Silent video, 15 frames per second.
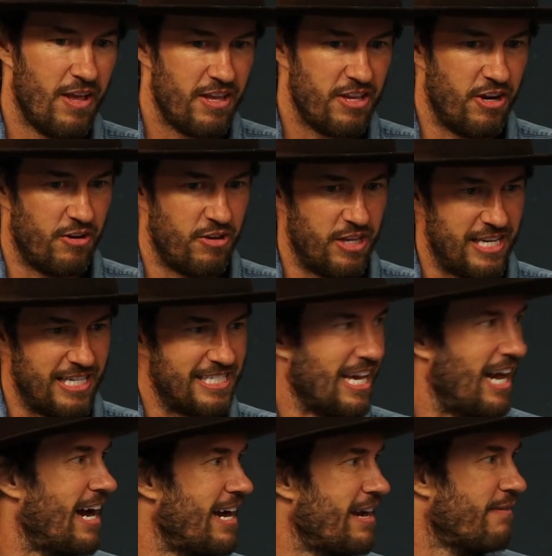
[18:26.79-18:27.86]
you know, the
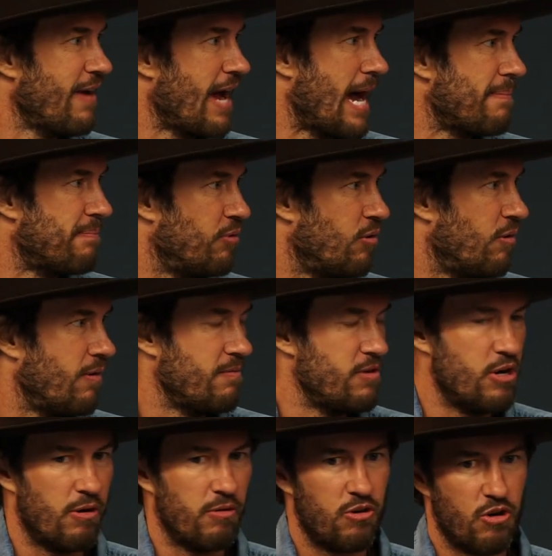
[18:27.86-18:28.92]
design of Apple, you
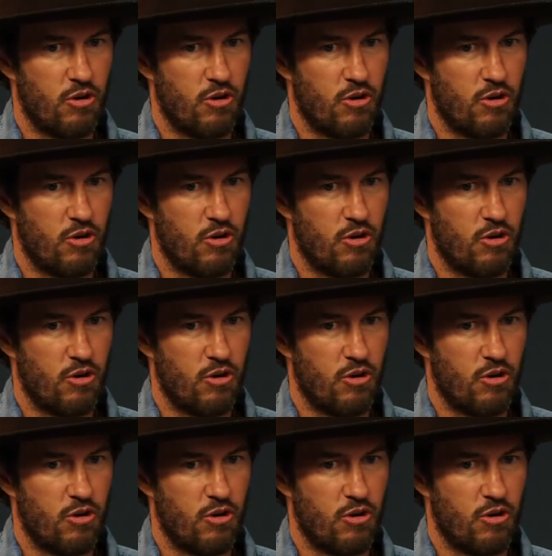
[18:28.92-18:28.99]
know,